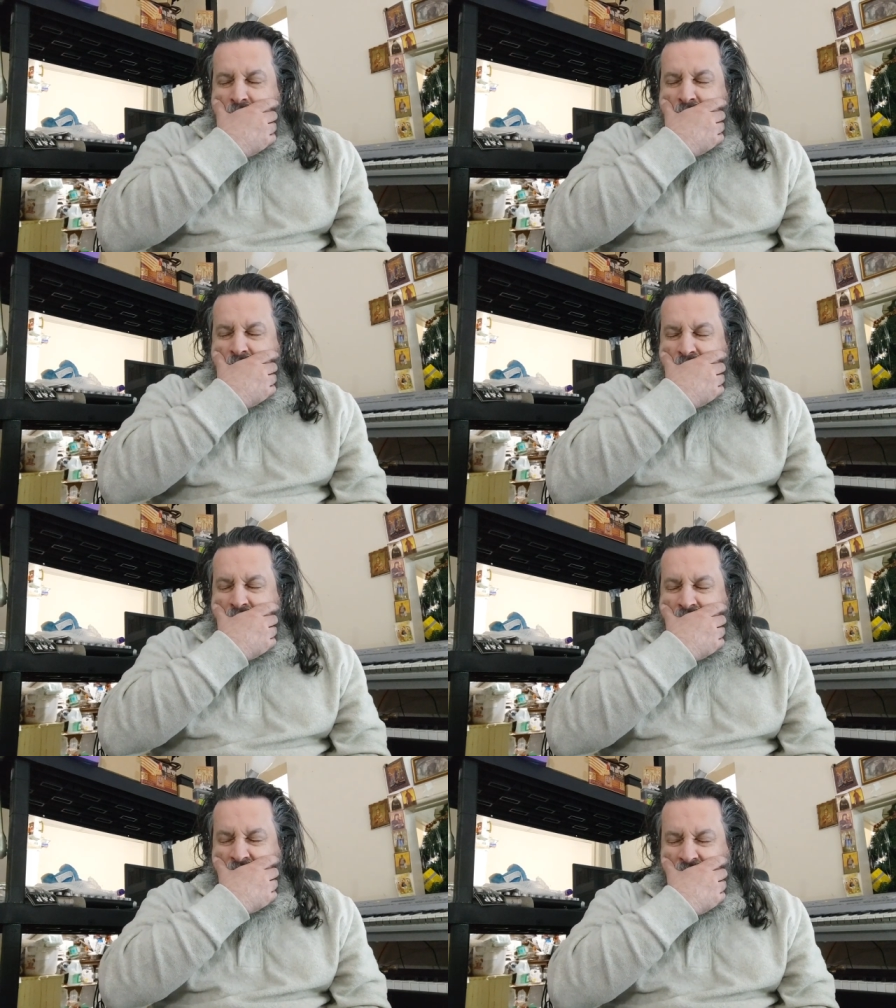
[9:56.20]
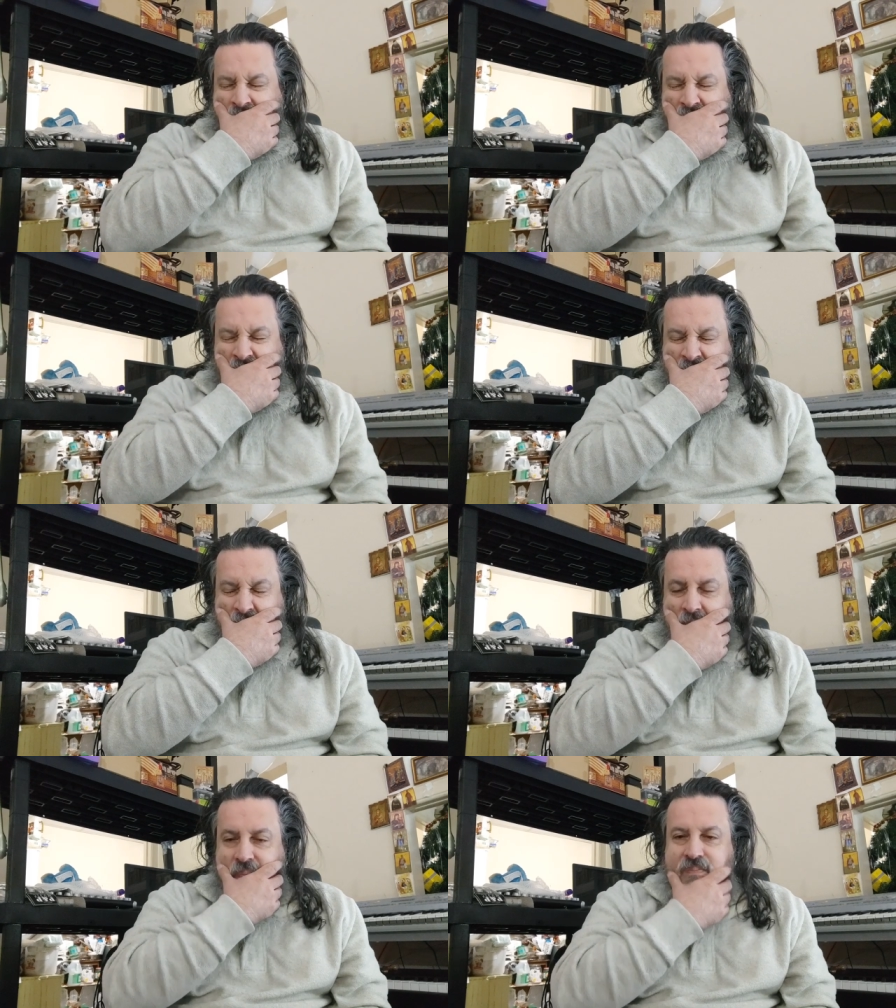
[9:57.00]
Oh.
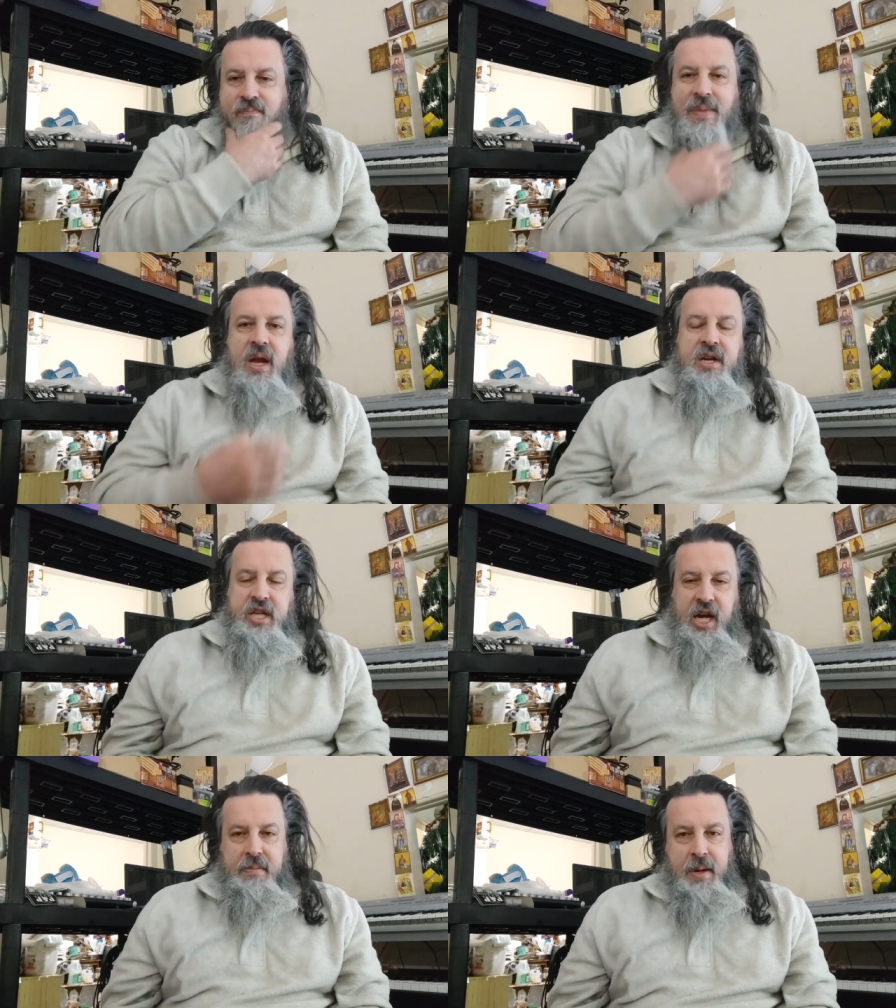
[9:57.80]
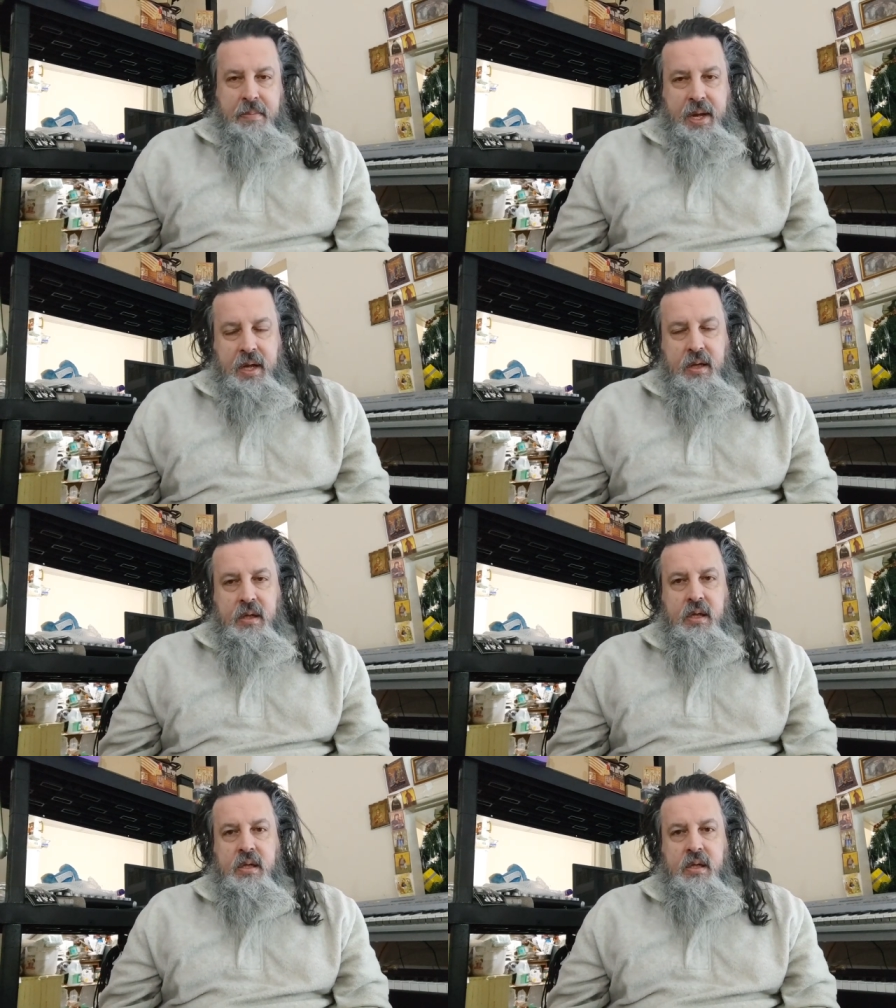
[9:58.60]
Checked my mail,